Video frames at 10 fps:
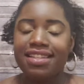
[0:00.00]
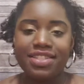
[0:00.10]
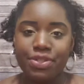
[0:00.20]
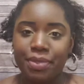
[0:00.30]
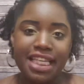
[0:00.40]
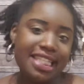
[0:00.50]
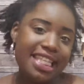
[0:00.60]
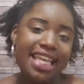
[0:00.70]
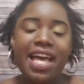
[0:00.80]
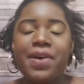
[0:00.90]
It's super
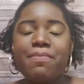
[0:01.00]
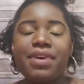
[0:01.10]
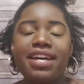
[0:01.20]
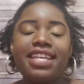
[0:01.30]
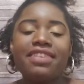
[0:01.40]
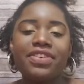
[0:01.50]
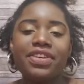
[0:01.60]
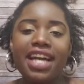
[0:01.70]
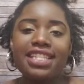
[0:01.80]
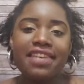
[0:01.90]
easy. But if
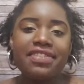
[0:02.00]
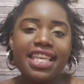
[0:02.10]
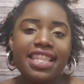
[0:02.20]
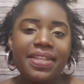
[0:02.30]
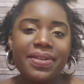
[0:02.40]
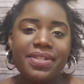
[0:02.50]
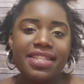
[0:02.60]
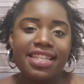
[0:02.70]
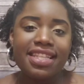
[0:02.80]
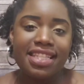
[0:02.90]
you guys have seen
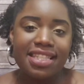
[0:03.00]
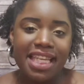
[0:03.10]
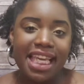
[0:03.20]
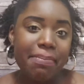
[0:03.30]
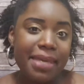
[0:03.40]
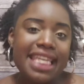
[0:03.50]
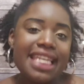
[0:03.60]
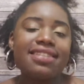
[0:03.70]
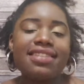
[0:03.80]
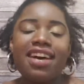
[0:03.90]
those sneak
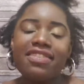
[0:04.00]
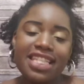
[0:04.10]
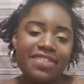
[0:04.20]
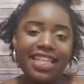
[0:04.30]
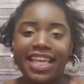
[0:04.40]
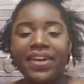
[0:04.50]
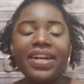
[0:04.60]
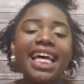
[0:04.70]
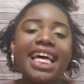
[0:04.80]
peeks of this video,